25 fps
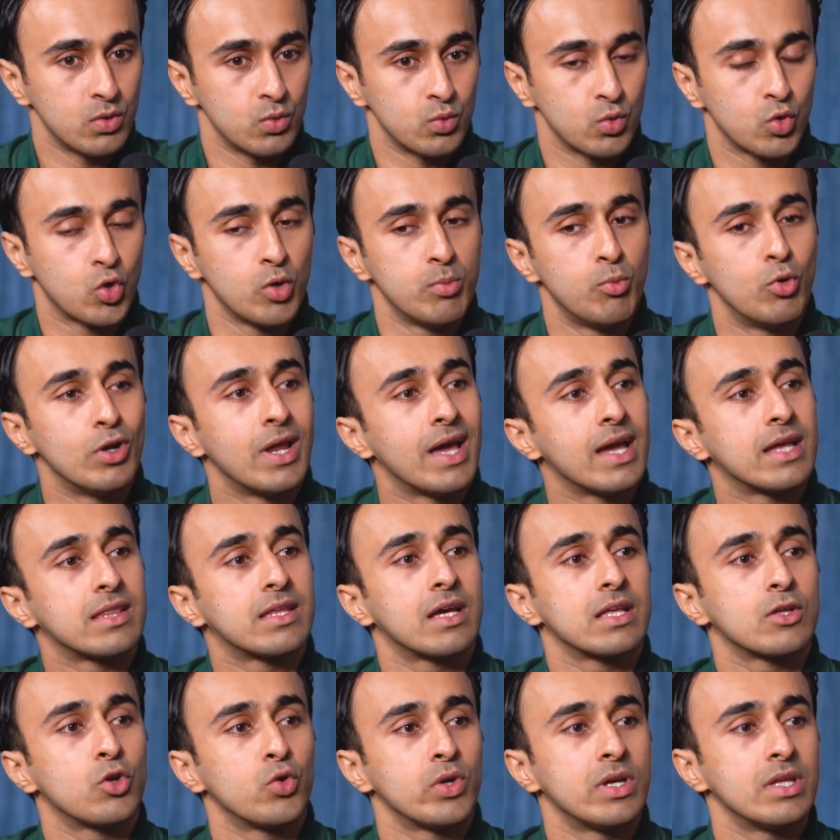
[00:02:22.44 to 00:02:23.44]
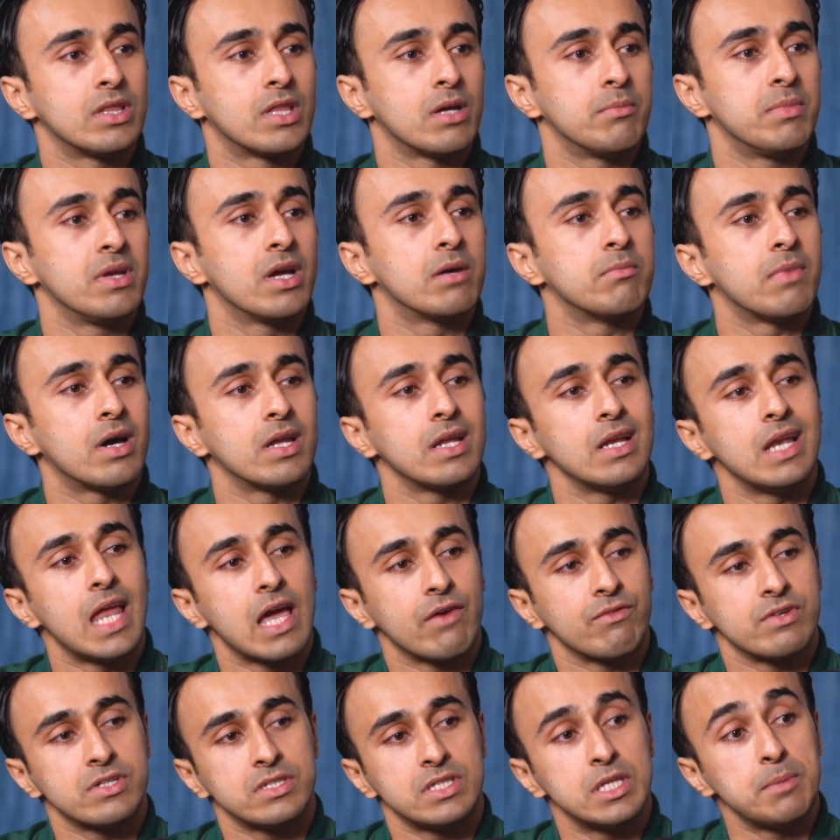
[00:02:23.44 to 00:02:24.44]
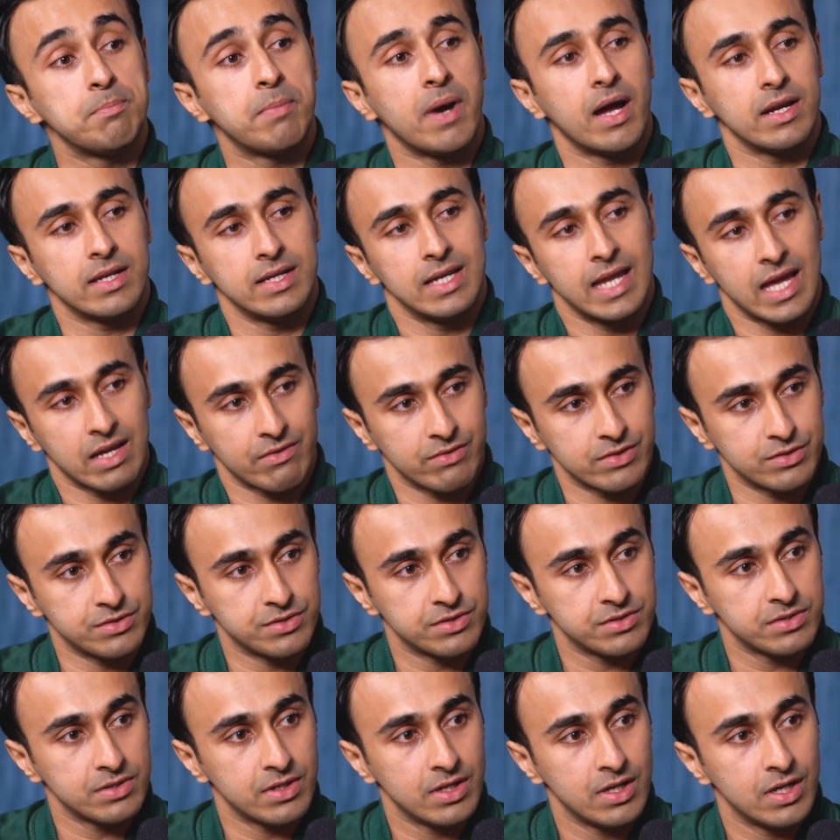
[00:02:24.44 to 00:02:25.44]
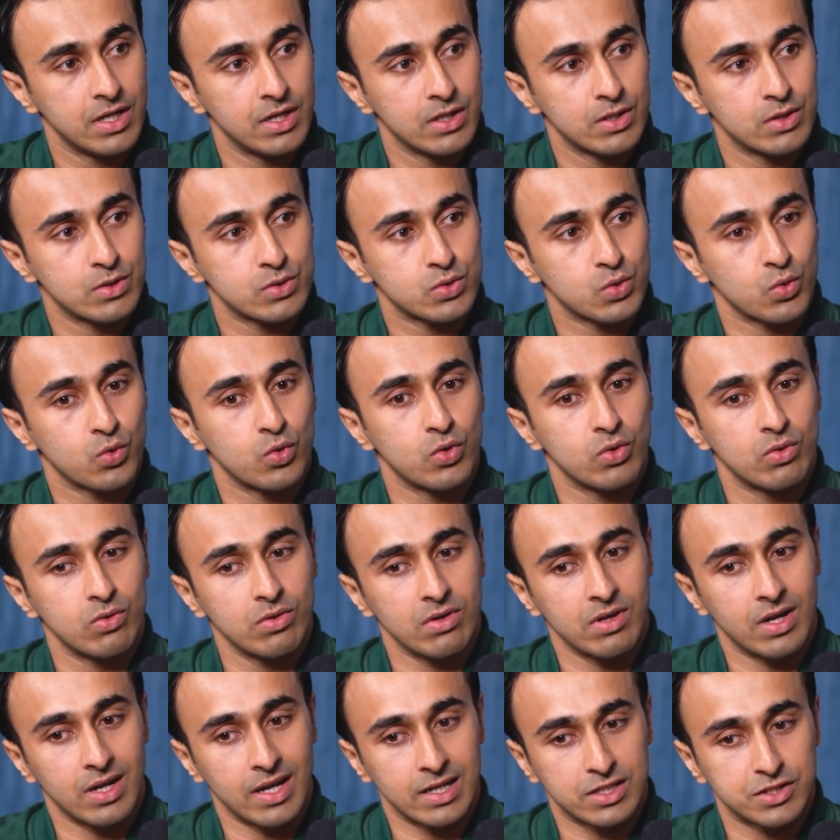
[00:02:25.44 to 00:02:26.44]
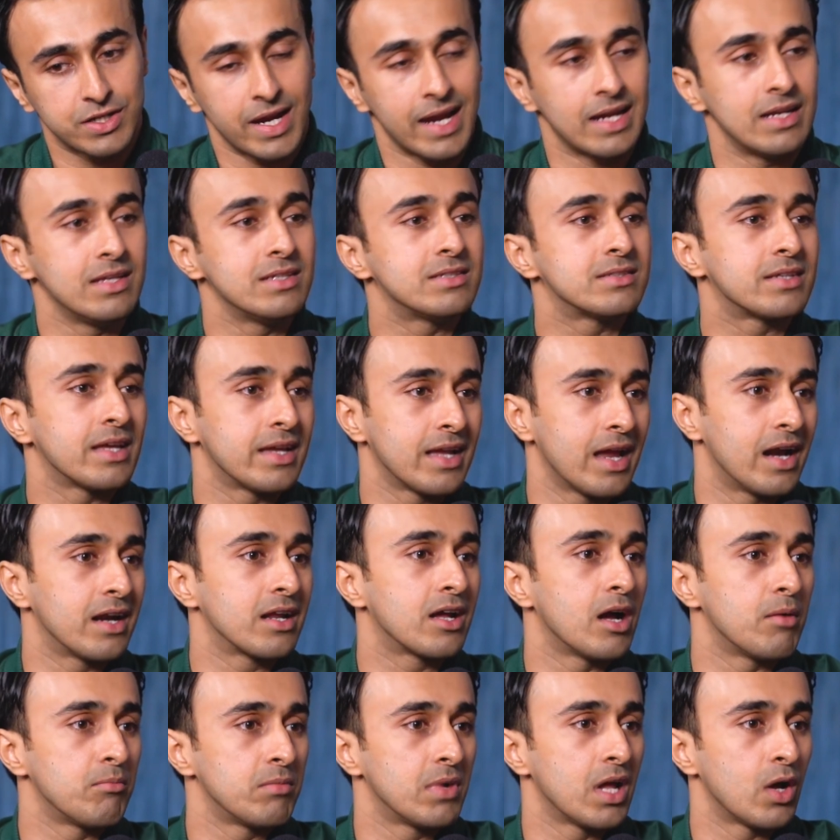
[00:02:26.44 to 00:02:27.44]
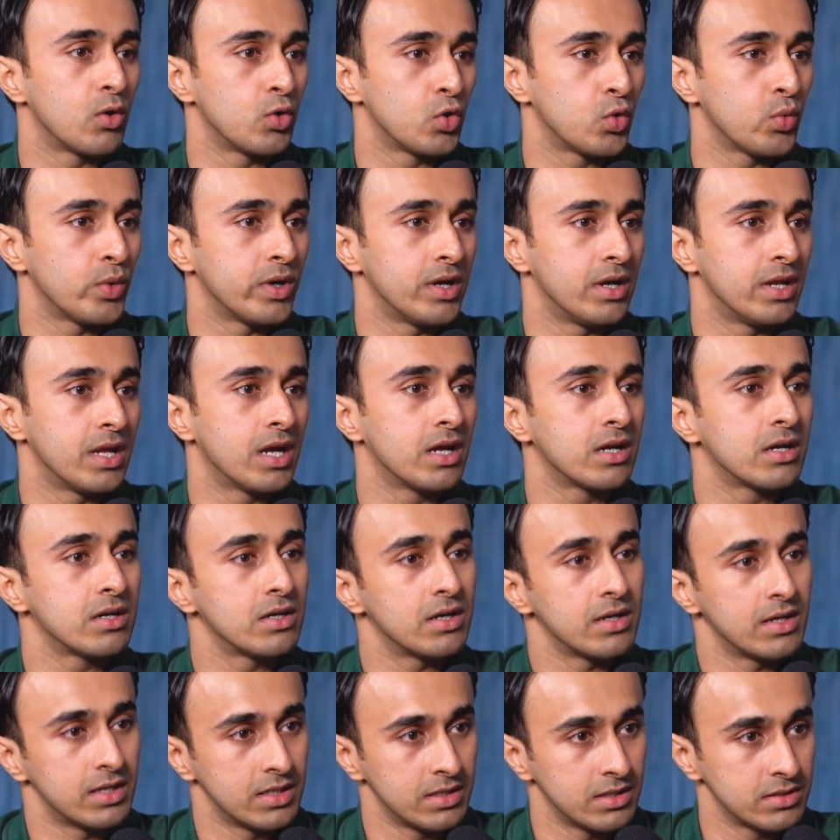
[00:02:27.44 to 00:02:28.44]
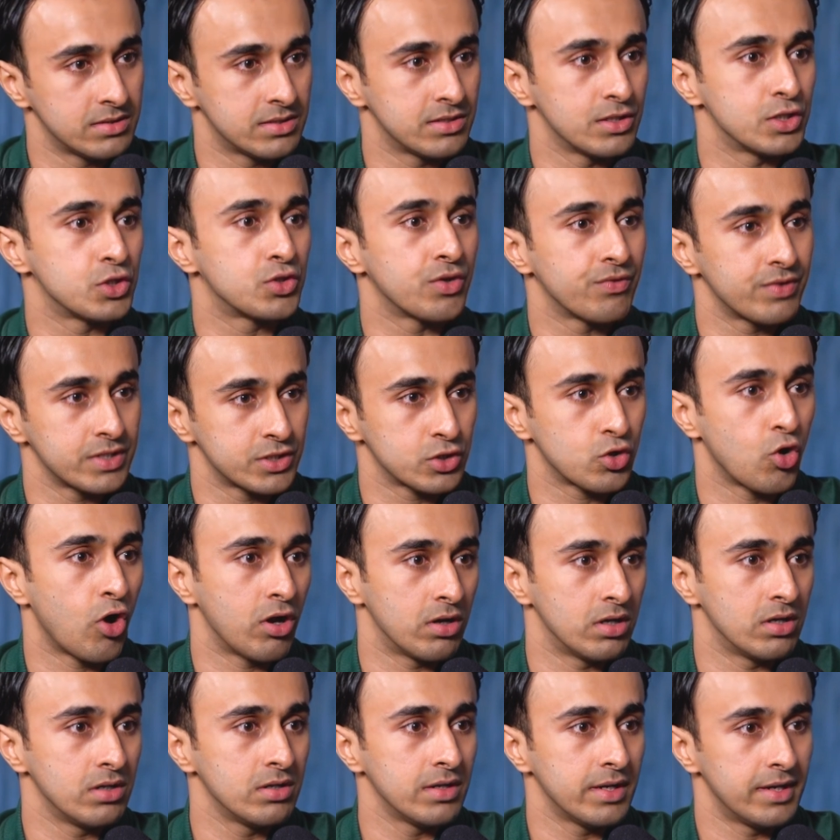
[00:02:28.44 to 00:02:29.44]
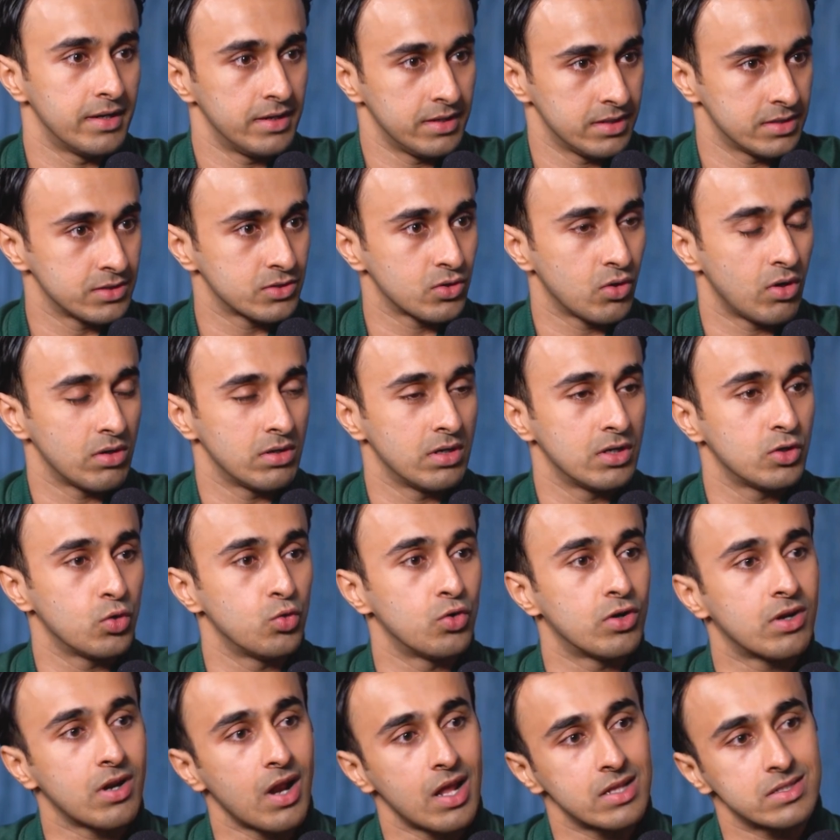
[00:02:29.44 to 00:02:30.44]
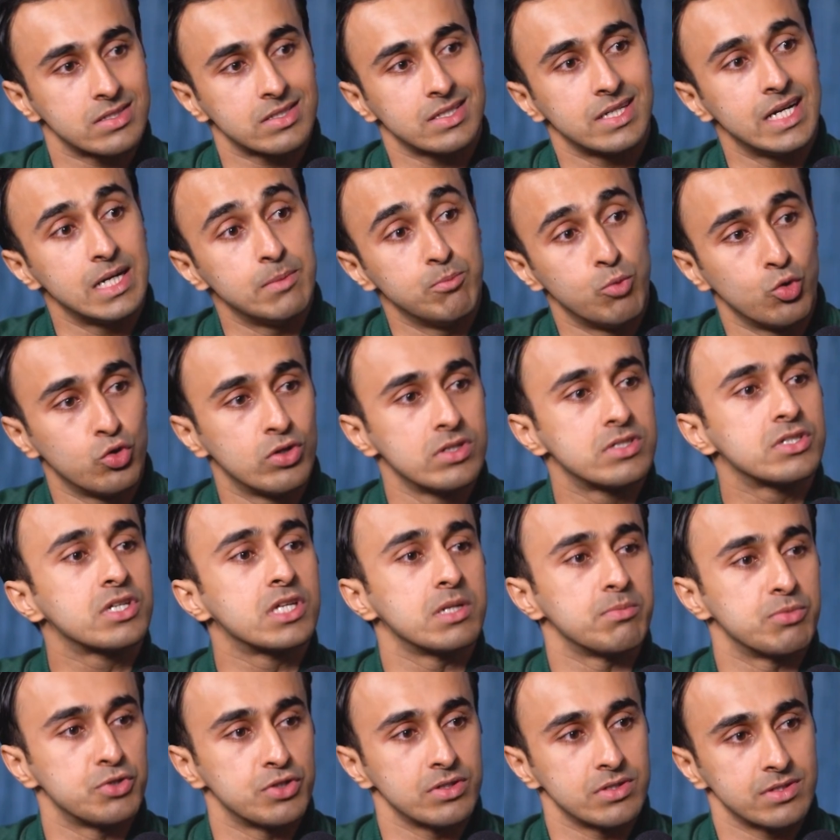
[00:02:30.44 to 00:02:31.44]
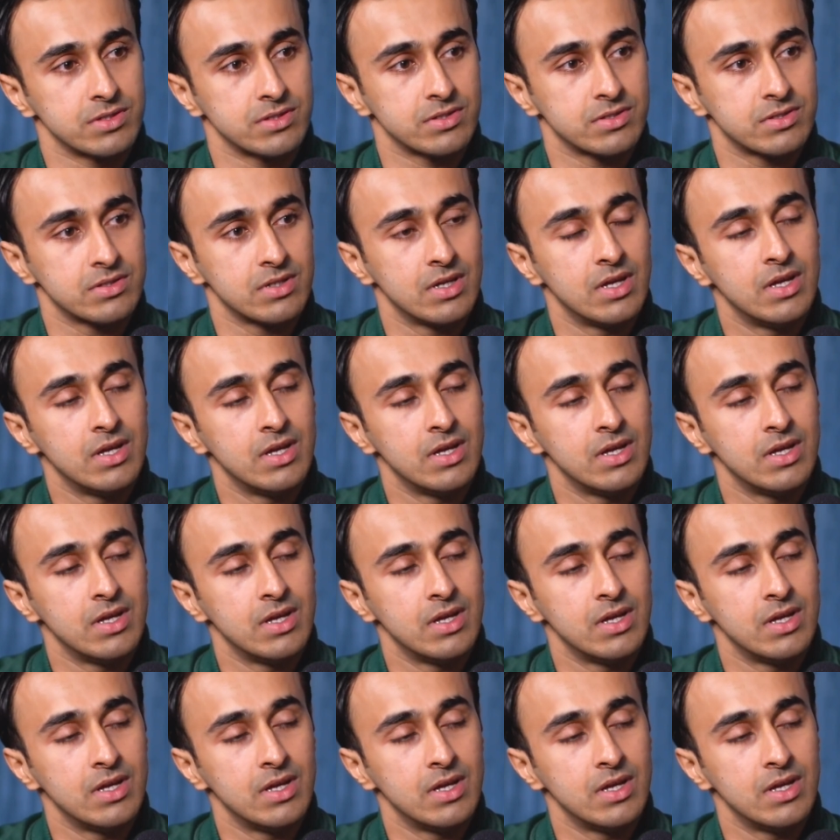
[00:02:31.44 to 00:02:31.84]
Unko bulaya tha kyunki tabhi hamari language thi Pali language. So a Chinese king had come down to India in search of a scholar, Indian scholar, to translate Buddhist scriptures.